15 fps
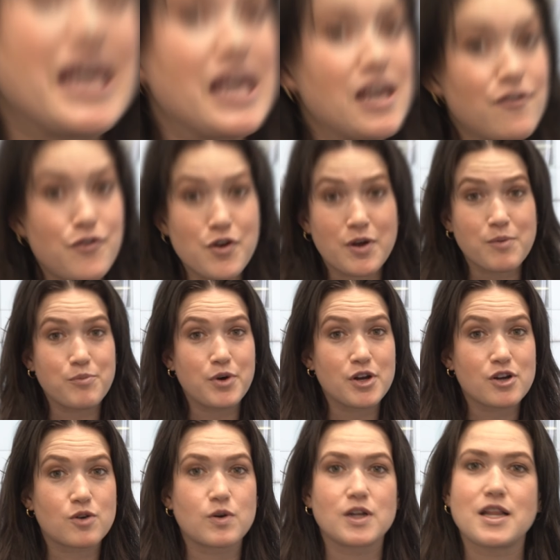If you can put
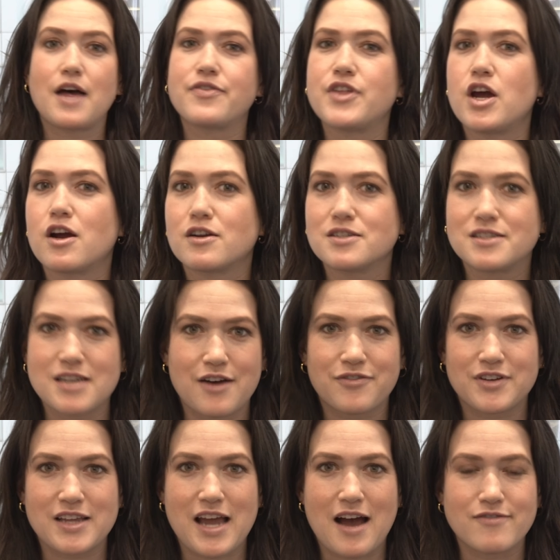a grill out there,
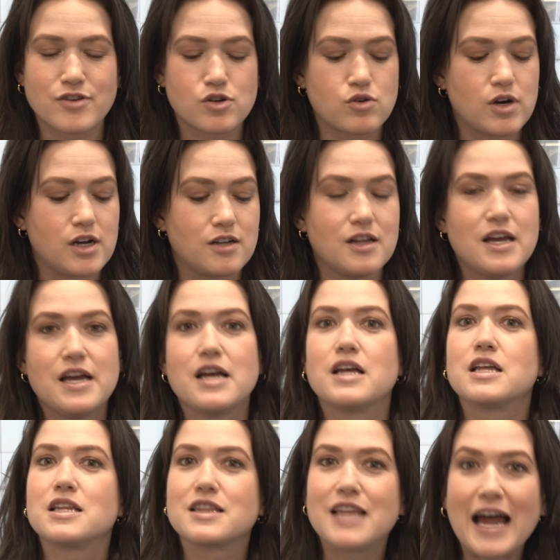definitely have a grill.
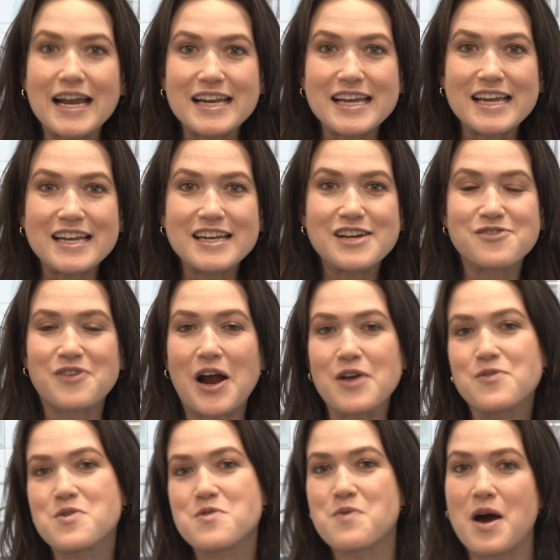Lighting,
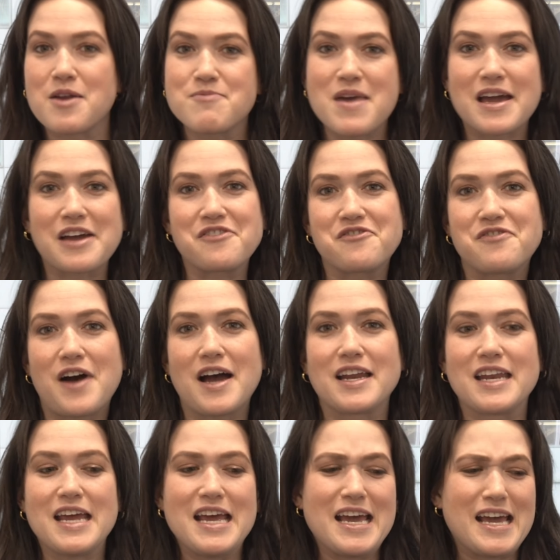right? We want to make it
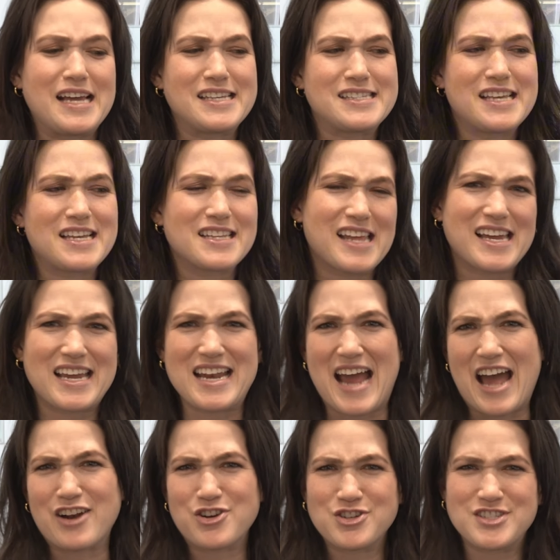fun. Is it like an
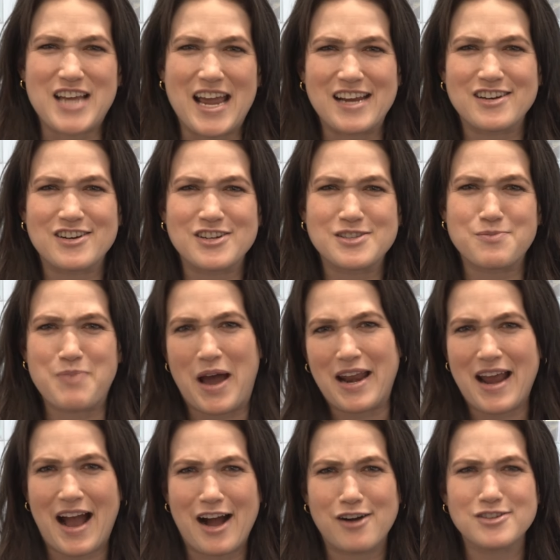entertainer's
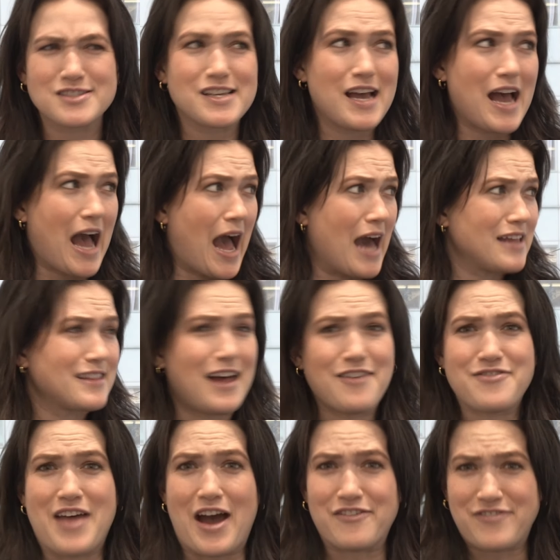penthouse? I
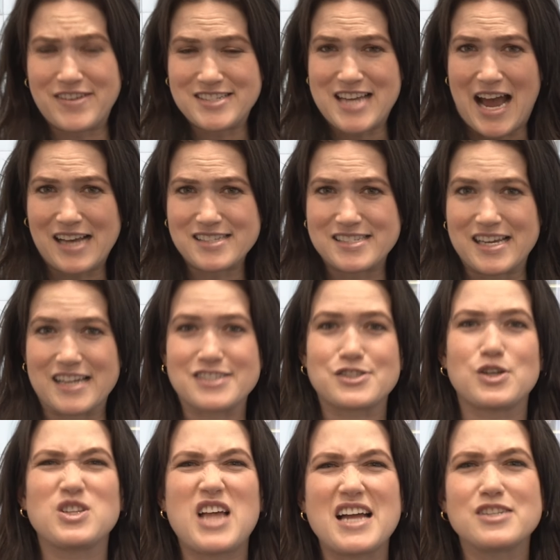love that, fantastic.
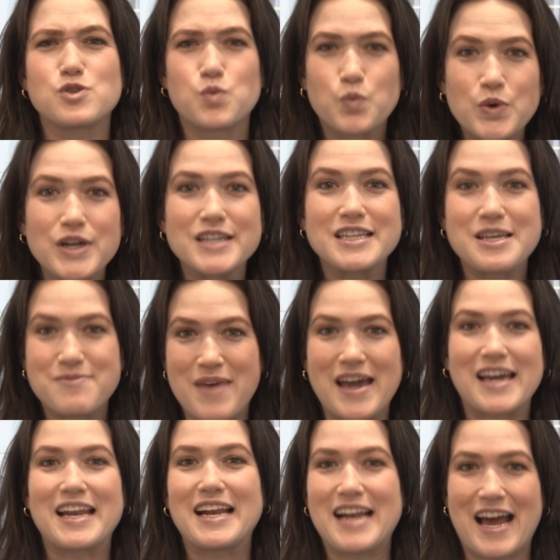So let's really
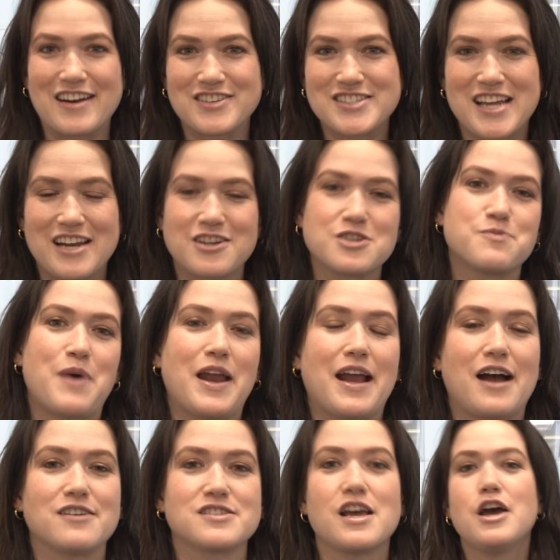make it an entertainer's
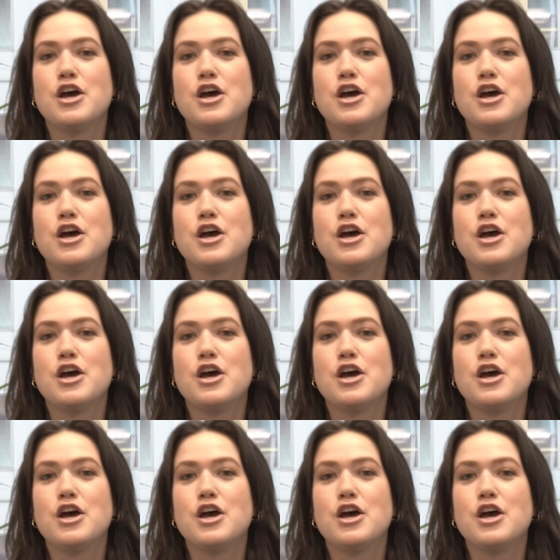penthouse.